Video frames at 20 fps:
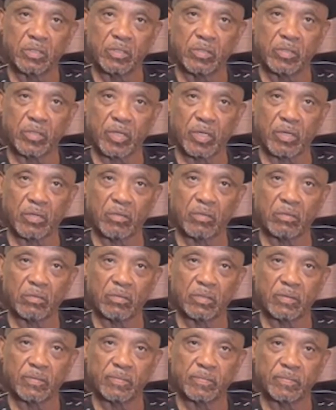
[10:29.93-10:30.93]
You know?
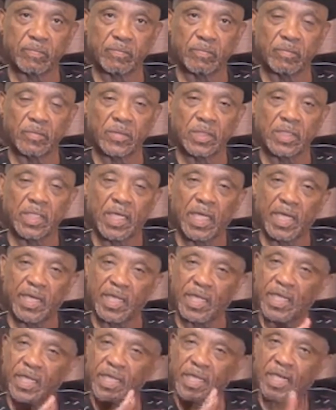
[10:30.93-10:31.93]
And
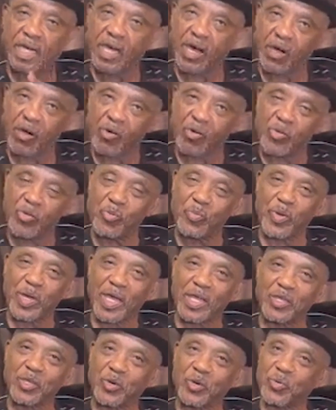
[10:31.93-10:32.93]
they didn't call you
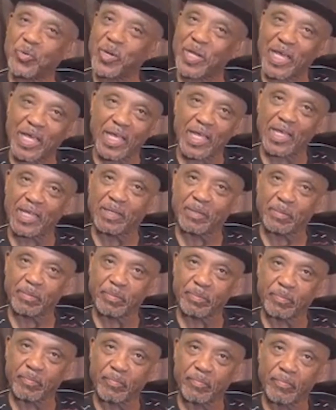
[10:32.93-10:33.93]
by your name.
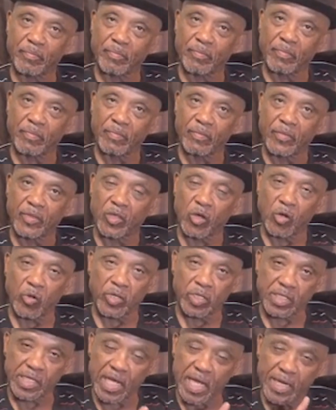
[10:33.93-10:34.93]
The
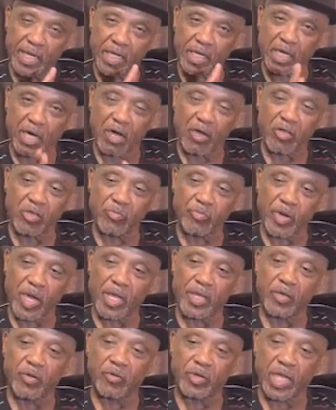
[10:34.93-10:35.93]
only time they call you by
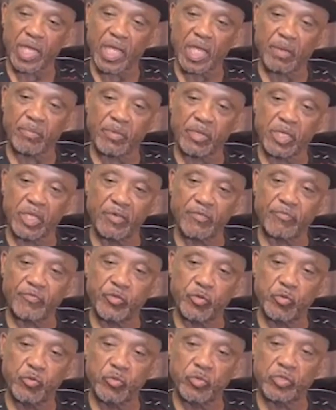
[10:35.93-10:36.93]
your name if
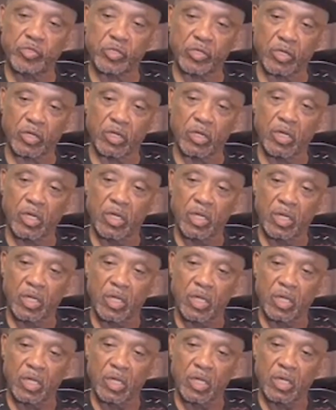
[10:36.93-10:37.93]
you was a
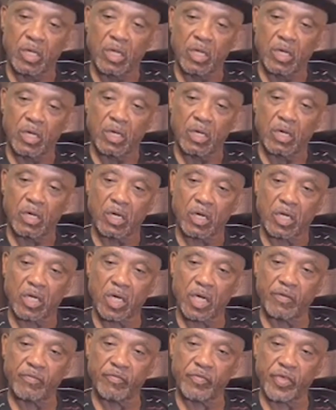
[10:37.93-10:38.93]

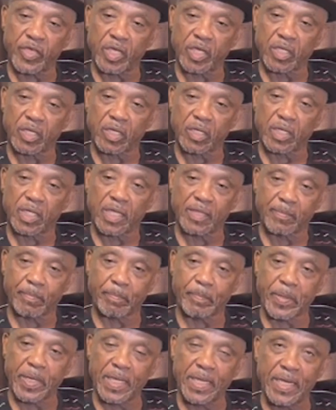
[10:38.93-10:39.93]
convict that's
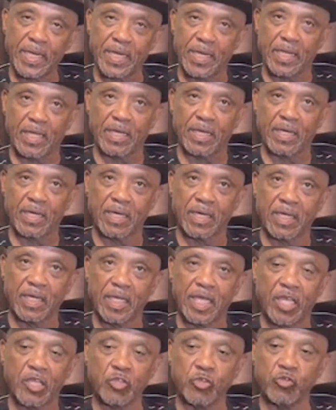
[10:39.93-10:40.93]
been there
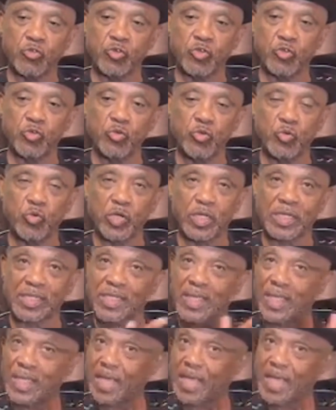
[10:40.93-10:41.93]
and you do what
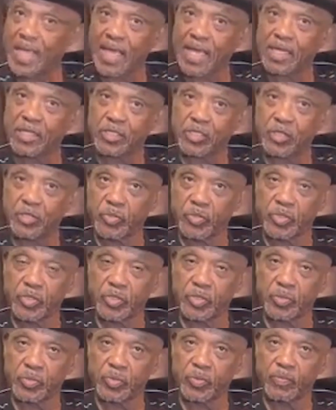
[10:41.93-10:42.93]
they asked you to
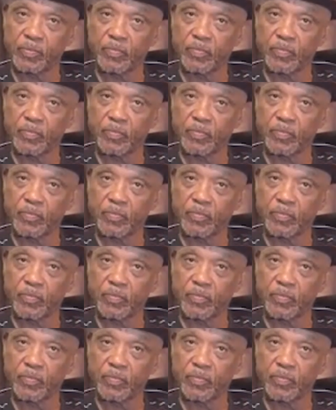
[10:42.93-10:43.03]
do.